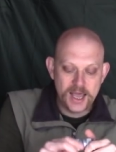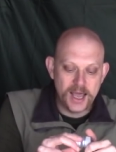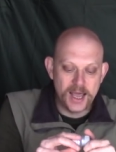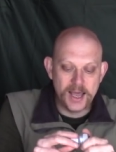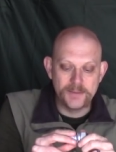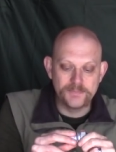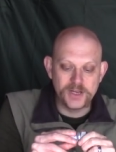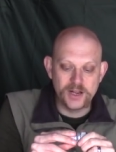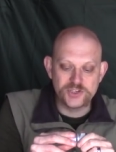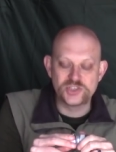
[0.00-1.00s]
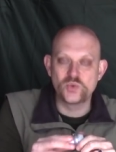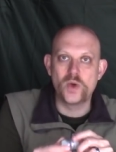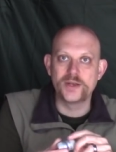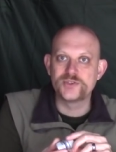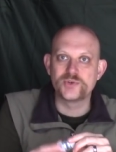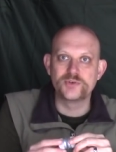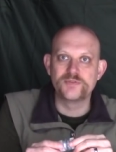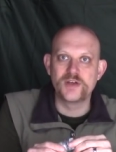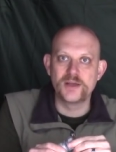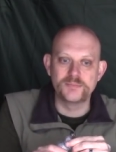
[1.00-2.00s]
Um, you know, it's just the one sort
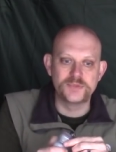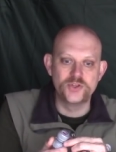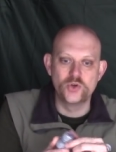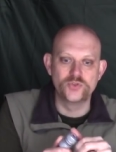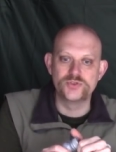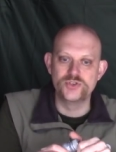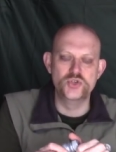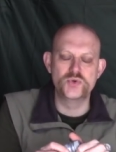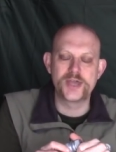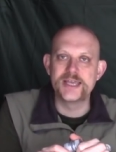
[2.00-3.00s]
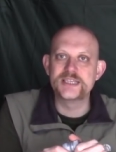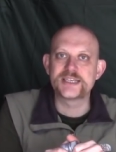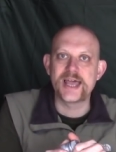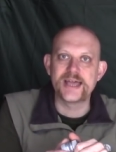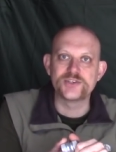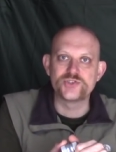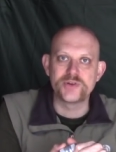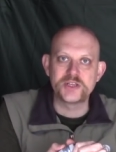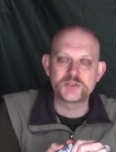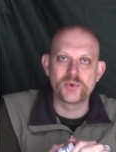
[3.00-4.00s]
of um, non-UK standard
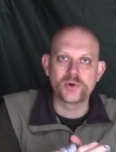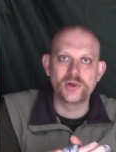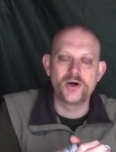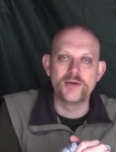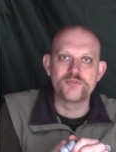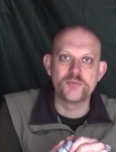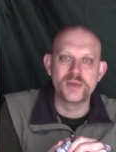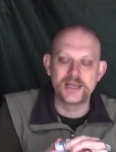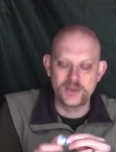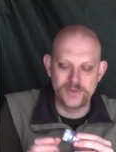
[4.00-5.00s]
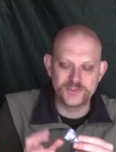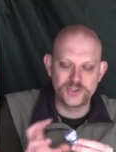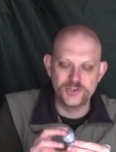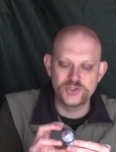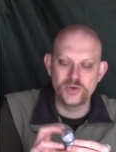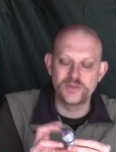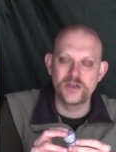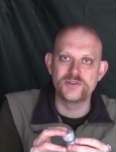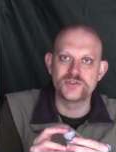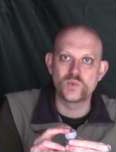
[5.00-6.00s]
drinks bottle that I'm familiar with, so you can do it with
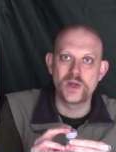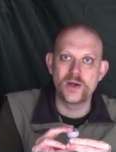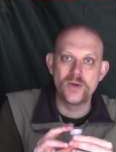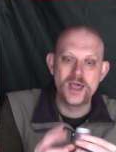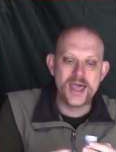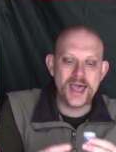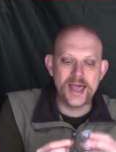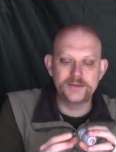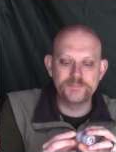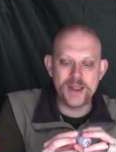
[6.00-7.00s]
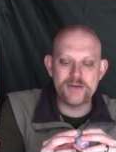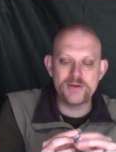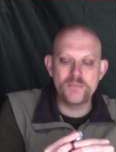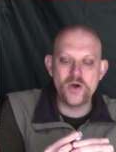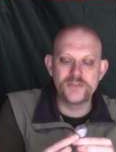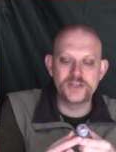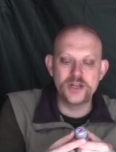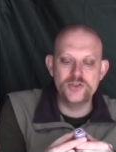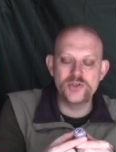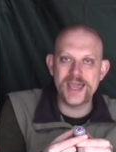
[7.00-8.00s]
those as well. And bear in mind that, you
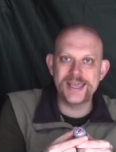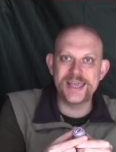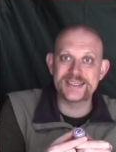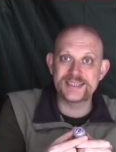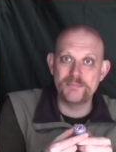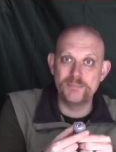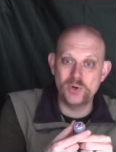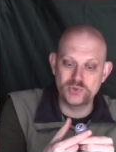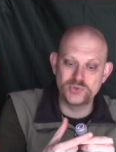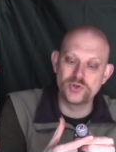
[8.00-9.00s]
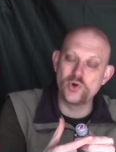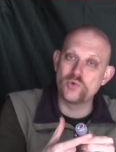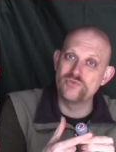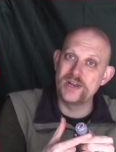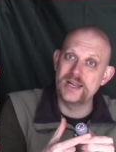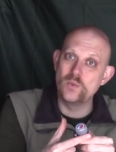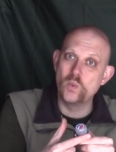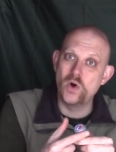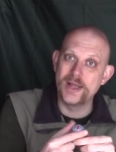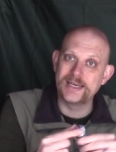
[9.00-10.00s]
know, you can get some bottles that have got really
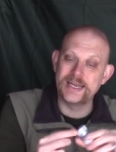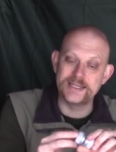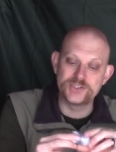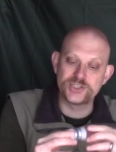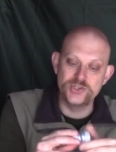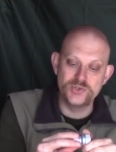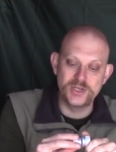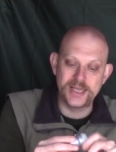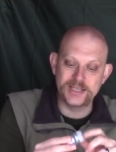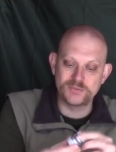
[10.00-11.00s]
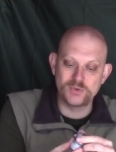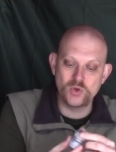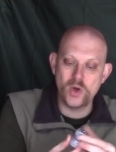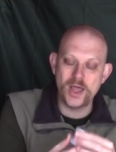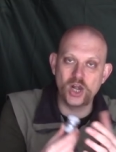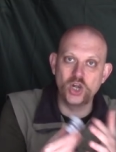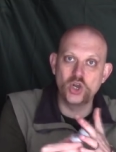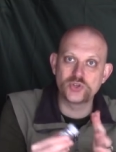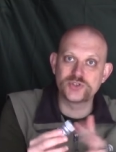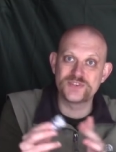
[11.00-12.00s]
wide lids, so you can get some, quite a
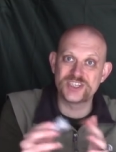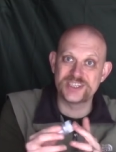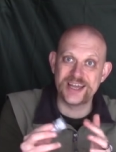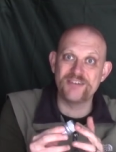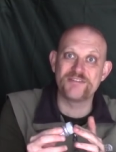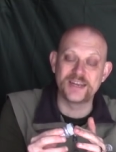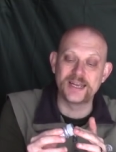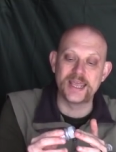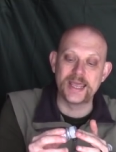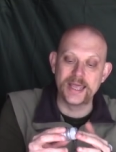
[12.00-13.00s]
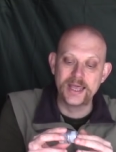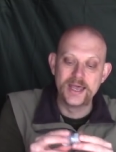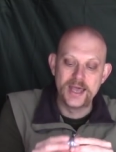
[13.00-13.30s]
lot of stuff in here,